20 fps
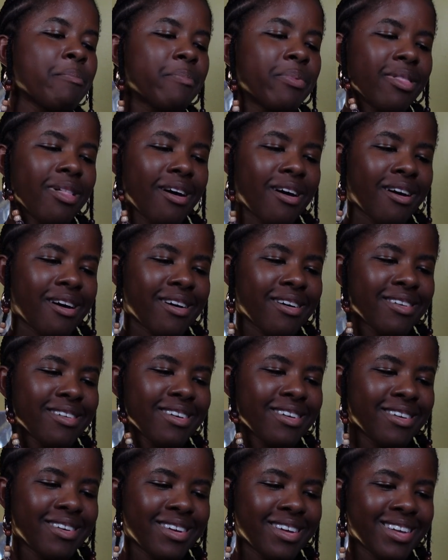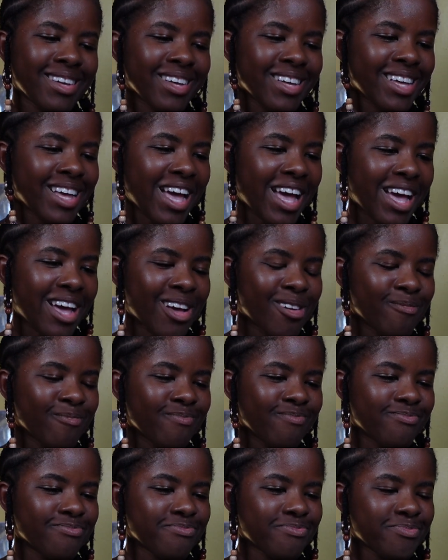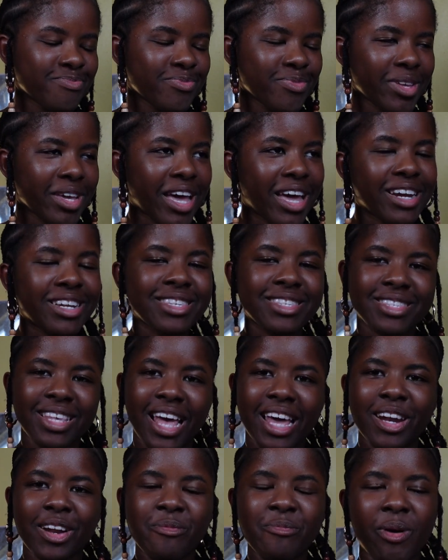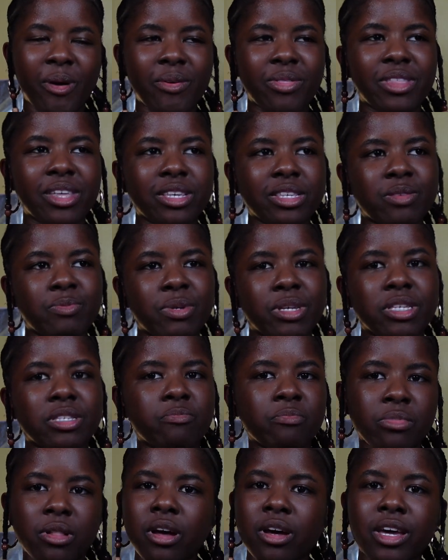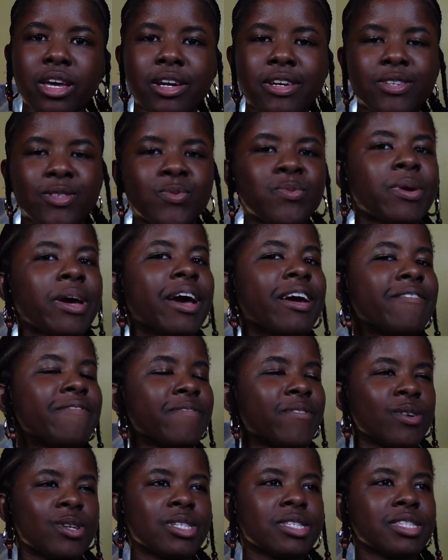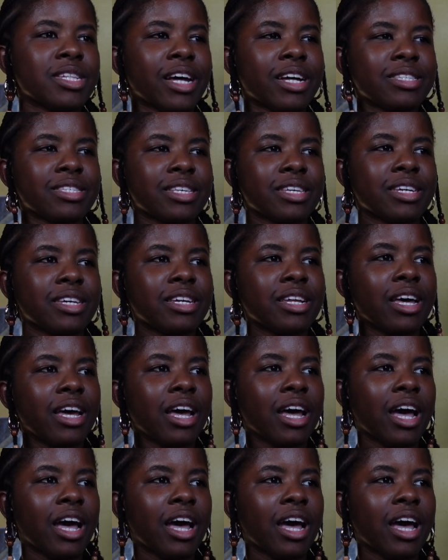blog, I'm kind of sad about this because blogging is where I first started.